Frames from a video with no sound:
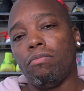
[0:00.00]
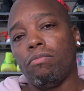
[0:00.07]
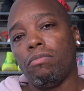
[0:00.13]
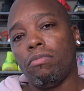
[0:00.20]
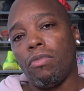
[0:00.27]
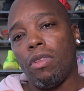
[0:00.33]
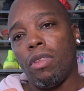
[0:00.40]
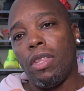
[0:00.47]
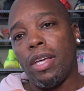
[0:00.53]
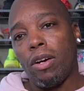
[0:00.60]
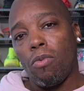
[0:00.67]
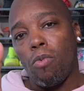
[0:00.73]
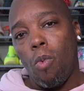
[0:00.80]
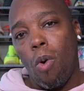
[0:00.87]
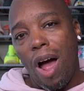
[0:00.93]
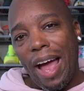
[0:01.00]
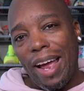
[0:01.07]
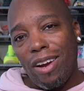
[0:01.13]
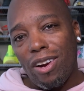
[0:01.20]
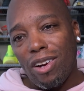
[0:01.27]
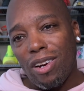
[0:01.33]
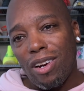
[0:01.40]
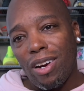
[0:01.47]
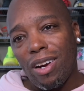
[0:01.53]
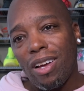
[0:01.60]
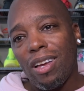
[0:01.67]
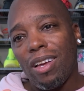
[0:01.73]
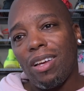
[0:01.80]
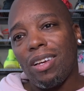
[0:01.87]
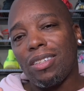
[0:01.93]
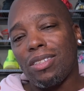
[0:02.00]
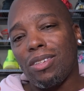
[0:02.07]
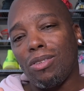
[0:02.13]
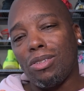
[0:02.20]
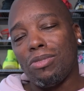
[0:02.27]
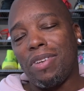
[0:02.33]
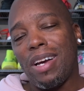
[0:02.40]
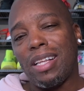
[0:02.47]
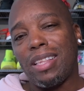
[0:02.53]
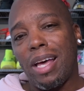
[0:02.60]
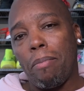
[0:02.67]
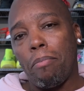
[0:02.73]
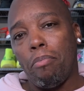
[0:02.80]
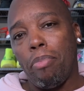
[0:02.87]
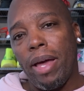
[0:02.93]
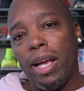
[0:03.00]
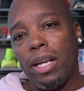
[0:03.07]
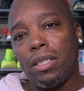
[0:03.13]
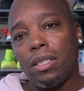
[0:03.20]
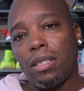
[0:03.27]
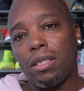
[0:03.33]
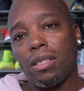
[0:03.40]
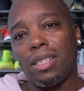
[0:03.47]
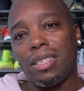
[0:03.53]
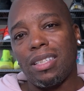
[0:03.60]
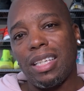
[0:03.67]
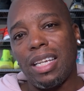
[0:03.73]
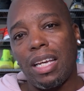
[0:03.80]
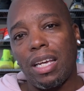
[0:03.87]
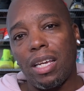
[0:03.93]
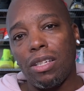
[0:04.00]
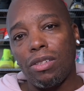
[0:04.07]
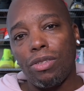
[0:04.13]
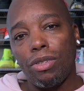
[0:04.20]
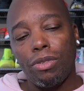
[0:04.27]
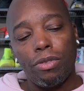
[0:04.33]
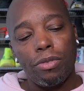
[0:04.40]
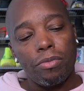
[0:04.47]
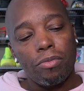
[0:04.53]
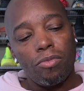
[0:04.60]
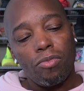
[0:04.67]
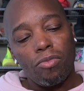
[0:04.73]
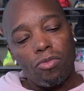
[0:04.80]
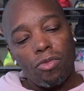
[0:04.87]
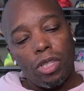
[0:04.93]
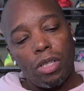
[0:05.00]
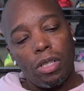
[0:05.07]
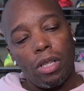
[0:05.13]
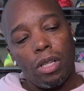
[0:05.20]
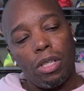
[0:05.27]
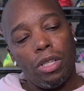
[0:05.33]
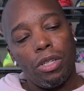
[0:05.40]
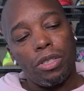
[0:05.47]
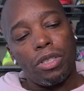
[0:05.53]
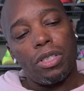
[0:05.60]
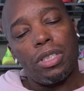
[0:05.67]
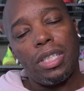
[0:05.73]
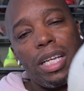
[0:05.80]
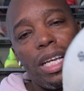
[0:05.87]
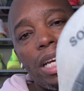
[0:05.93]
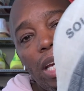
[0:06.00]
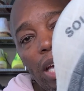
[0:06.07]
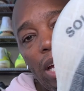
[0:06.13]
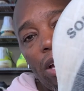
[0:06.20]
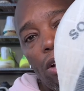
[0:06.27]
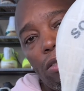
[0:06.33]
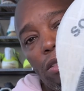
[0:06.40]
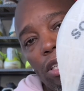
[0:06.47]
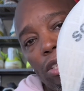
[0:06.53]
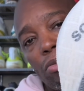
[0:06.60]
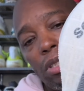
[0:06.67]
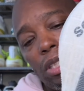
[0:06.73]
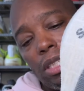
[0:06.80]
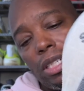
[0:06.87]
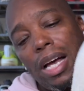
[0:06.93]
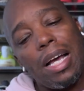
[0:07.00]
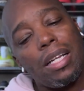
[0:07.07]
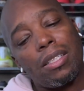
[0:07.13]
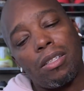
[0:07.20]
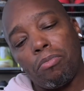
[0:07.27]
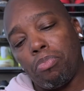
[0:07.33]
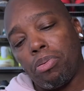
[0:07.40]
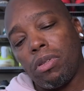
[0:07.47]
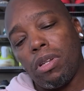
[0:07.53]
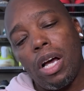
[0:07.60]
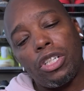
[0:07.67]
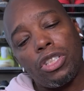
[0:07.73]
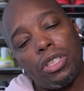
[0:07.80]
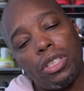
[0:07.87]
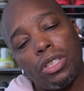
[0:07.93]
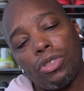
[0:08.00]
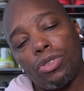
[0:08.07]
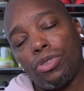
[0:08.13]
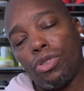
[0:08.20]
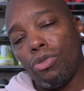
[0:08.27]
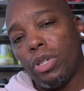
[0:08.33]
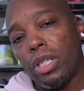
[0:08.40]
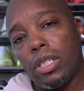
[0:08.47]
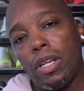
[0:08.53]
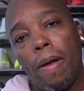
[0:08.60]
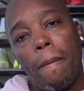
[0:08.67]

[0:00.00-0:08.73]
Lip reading: they're wider, so you've got that base to sink into. Your sinking on this one has got some plushness to it,